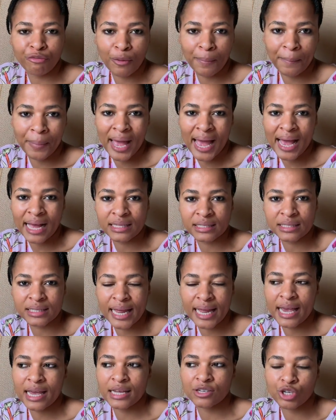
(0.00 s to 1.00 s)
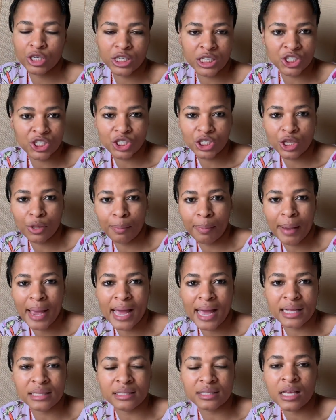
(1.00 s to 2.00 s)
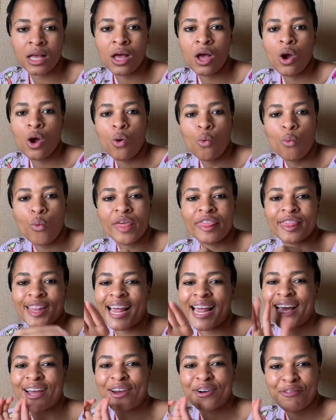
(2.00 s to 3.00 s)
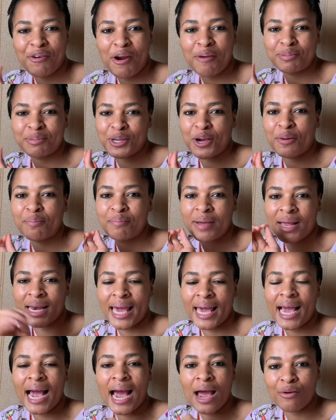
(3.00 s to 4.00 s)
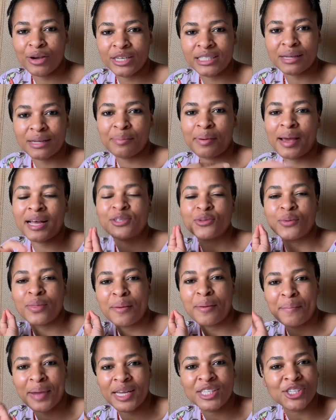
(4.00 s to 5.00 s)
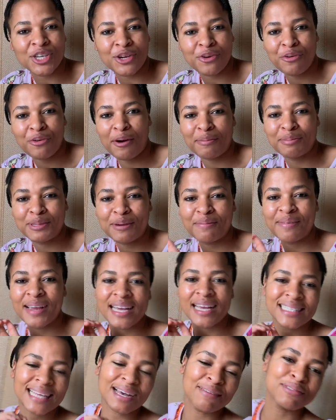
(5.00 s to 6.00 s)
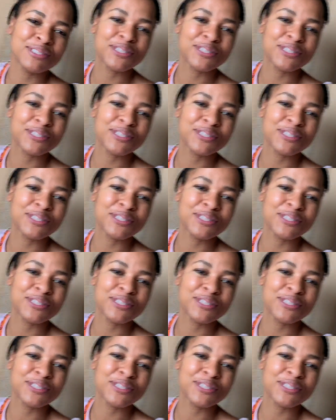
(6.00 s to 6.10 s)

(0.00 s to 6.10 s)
pants, like traditional pants with like a crop top, like high-waisted pants with a matching crop top. Guys, I'm